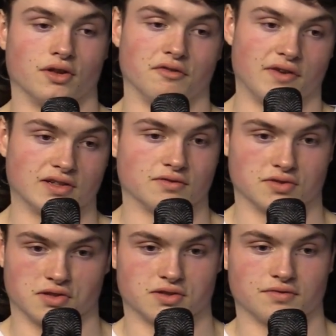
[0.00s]
The defensive
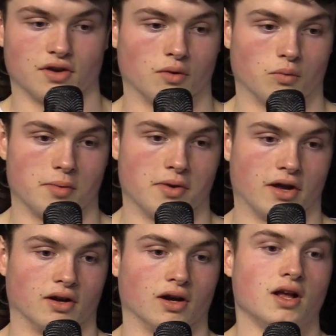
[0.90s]
results have gotten way
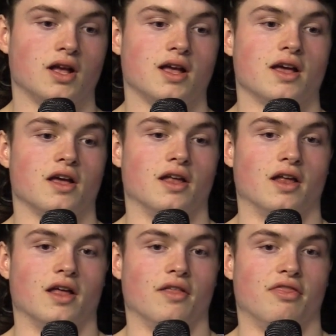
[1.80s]
better
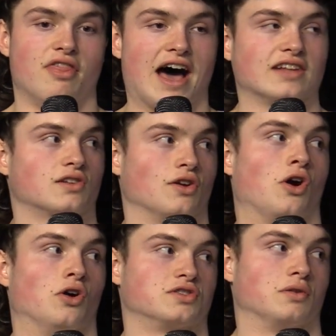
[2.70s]
that's going to
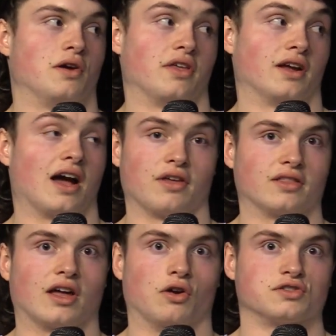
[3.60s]
also, I think, I
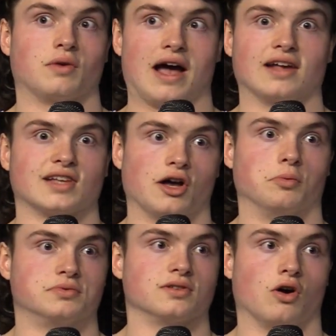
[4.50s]
think that also has
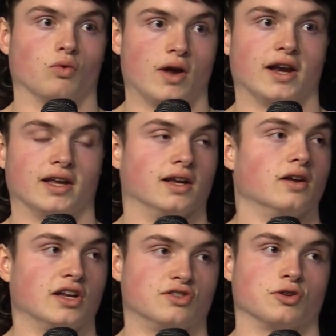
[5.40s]
helped already
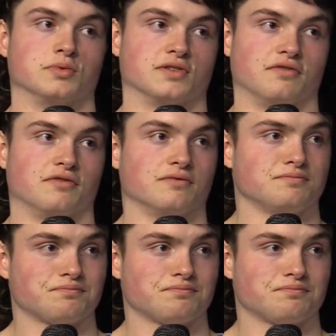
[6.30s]
in terms of